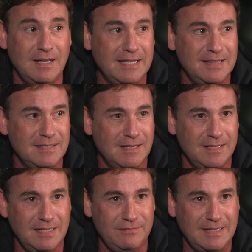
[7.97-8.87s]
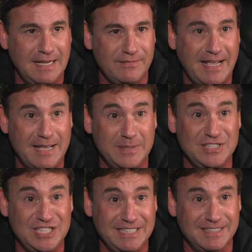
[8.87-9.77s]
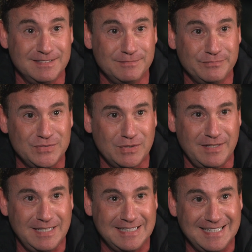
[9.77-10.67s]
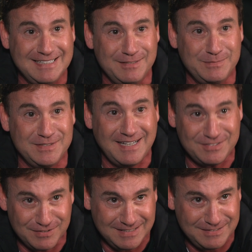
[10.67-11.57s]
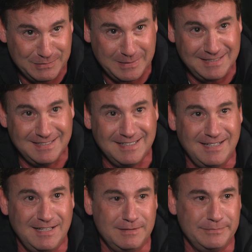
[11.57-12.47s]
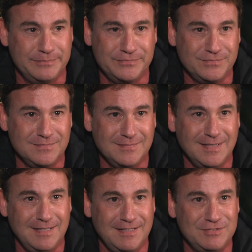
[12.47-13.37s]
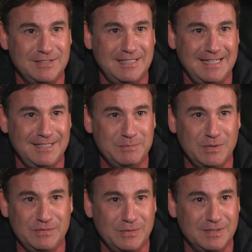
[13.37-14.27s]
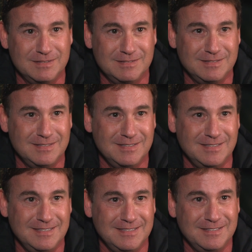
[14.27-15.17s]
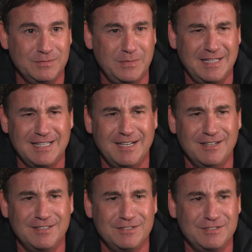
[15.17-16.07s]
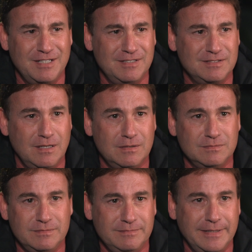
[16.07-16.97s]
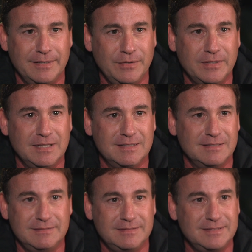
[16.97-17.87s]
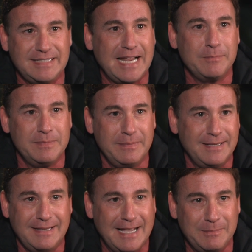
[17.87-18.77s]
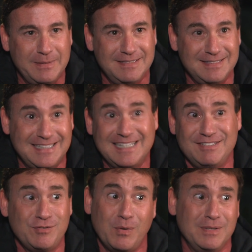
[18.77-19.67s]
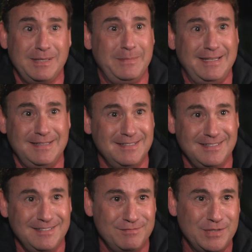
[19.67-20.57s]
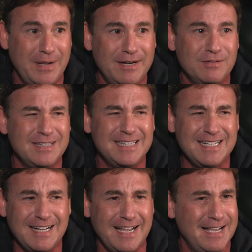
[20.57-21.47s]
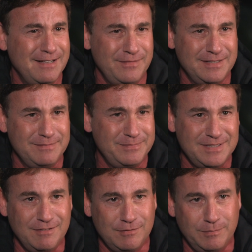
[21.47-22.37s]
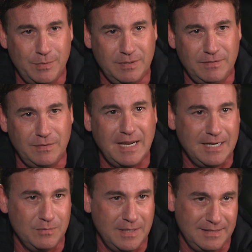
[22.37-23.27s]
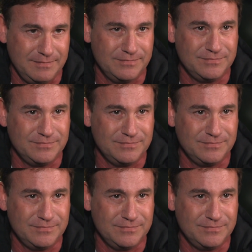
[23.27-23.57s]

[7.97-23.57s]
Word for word: I think I definitely have a happy gene, so I think that comes naturally to me. There's a line in the movie where one of the characters says, "Oh, you know, you could lick a stamp and be happy," and that's totally me. So I don't think I have the cynical point of view anyway.